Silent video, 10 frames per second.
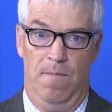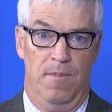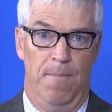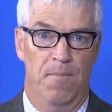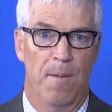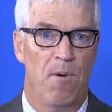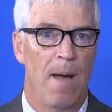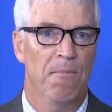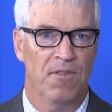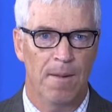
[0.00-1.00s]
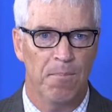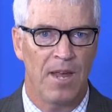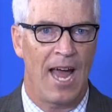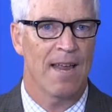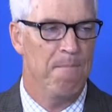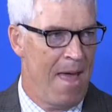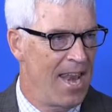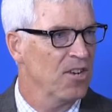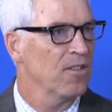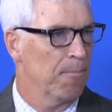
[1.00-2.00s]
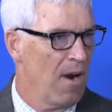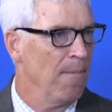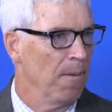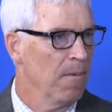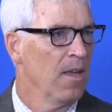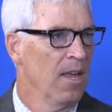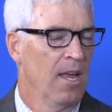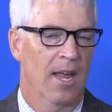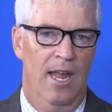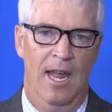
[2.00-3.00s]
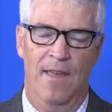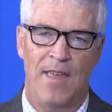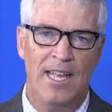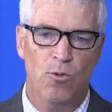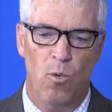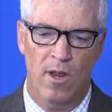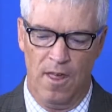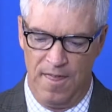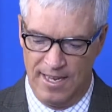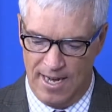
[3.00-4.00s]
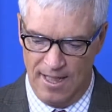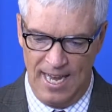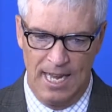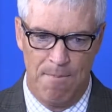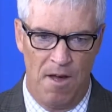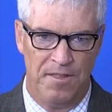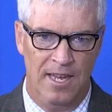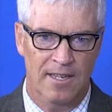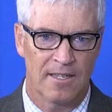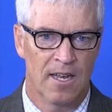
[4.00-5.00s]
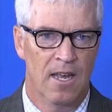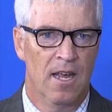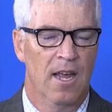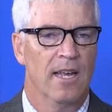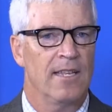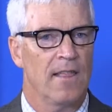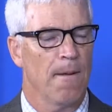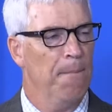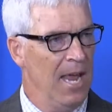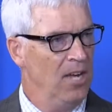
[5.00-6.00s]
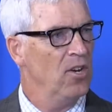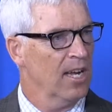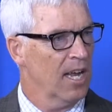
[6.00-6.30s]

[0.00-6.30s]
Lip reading: the problem simply, I can manage the problem. And that's one of the things I like about these, is that the patient